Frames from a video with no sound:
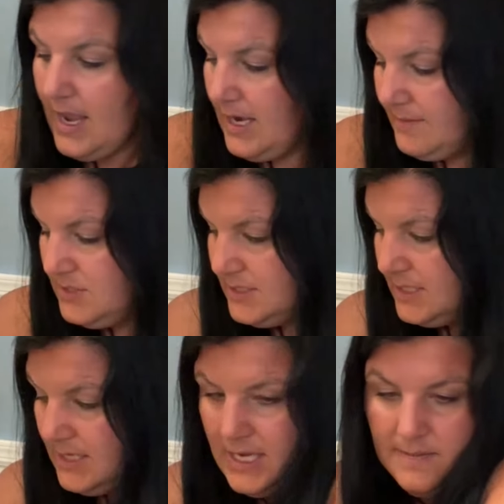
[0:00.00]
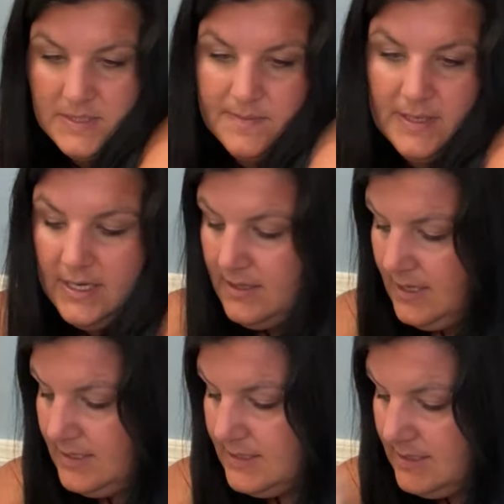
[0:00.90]
And I'm just gonna keep spinning
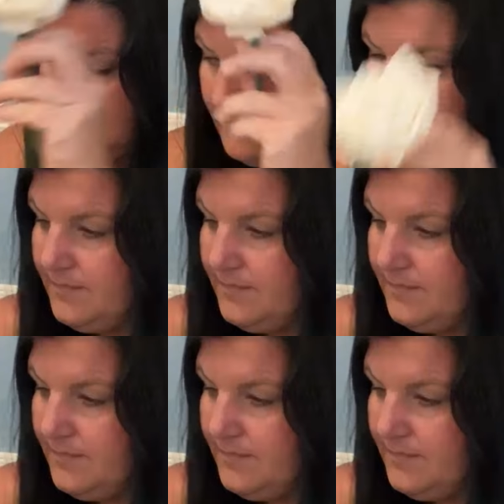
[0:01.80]
this.